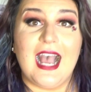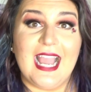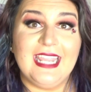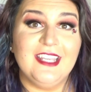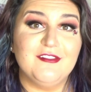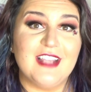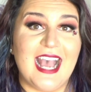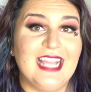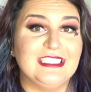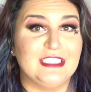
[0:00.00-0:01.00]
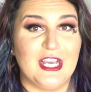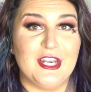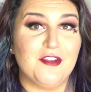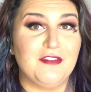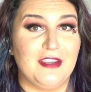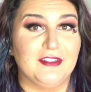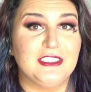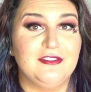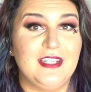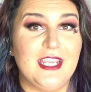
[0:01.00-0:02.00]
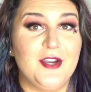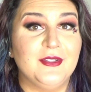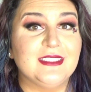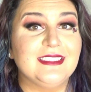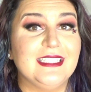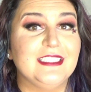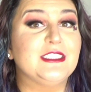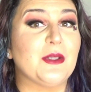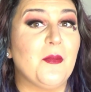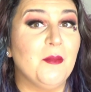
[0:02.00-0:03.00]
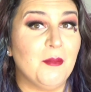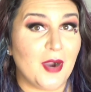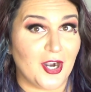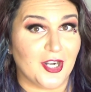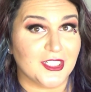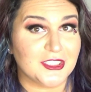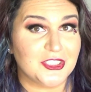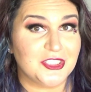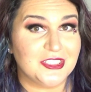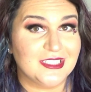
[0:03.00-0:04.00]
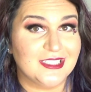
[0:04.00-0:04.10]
I have not done a favorites video since March.